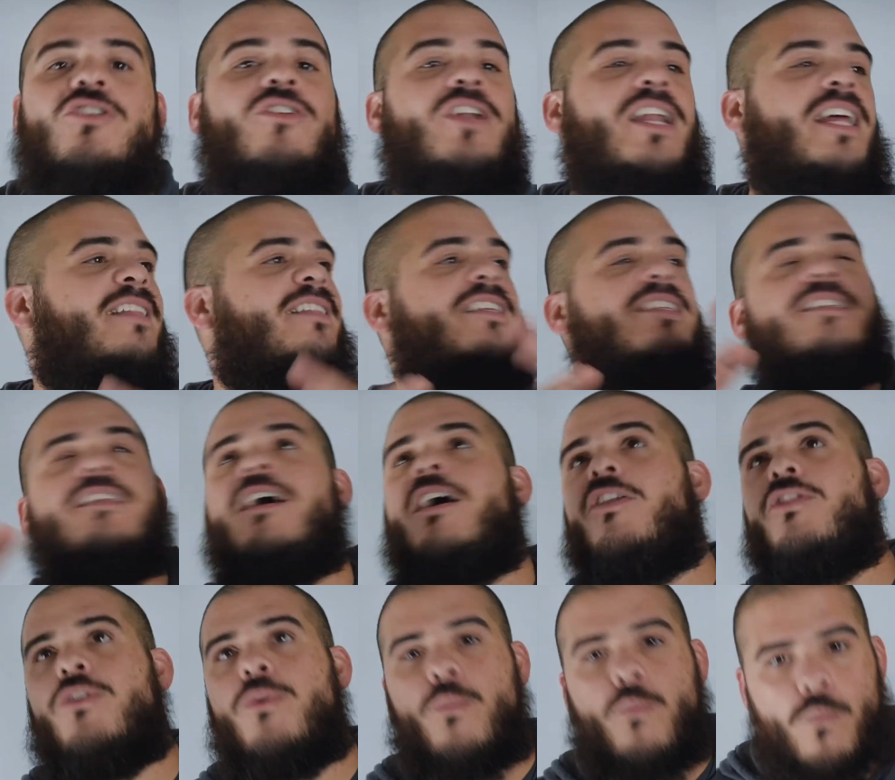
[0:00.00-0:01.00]
Don't let these
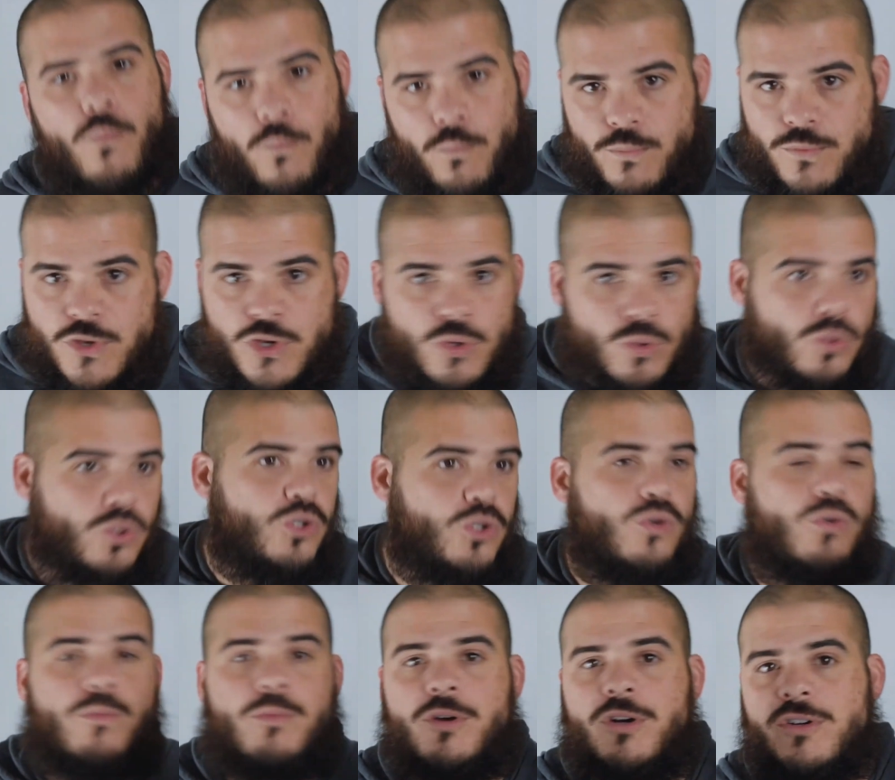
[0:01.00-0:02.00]
other
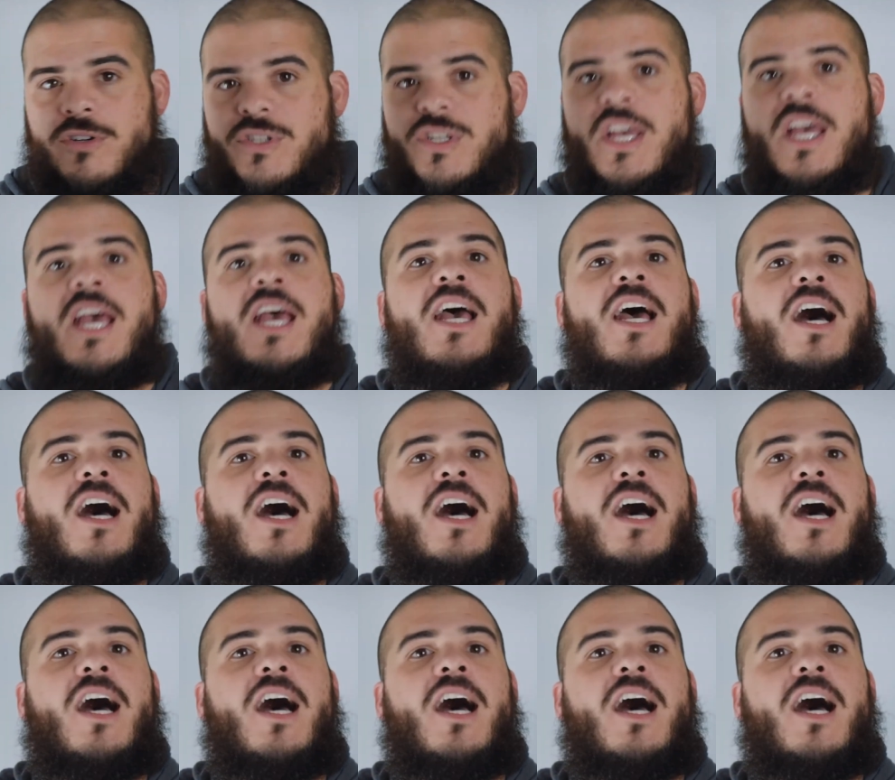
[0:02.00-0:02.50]
YouTubers,